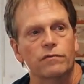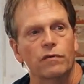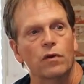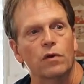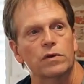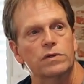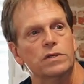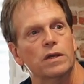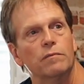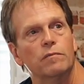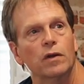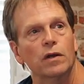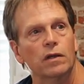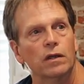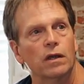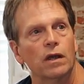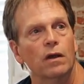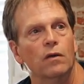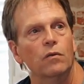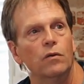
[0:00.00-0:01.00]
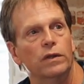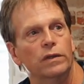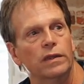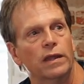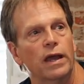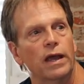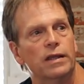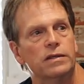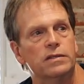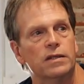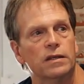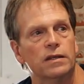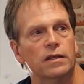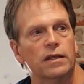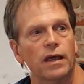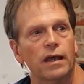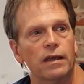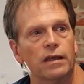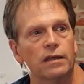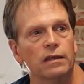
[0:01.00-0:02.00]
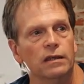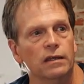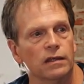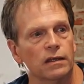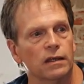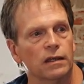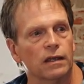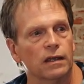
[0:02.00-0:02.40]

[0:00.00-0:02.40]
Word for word: far as I'm going to go with that today.